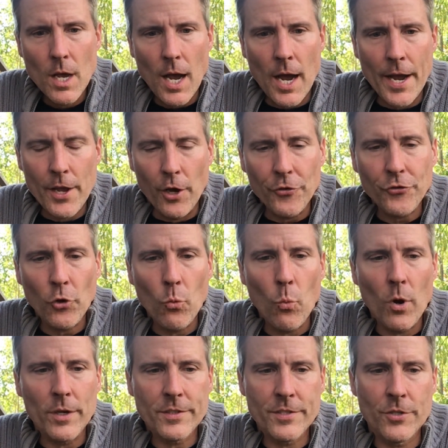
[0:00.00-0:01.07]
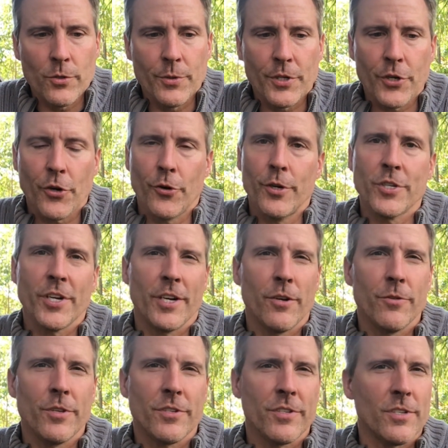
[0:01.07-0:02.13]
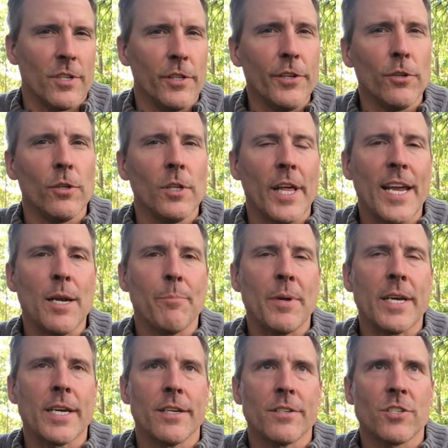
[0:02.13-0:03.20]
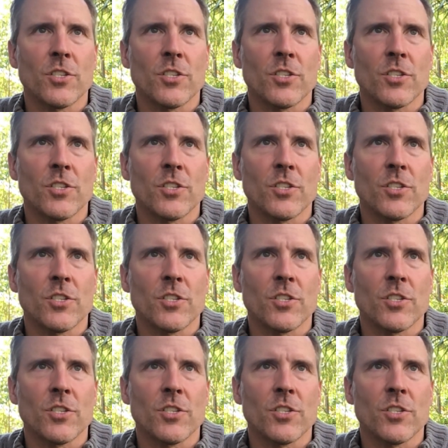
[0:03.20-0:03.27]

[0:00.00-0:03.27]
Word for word: I also want to encourage, I know this is a little late because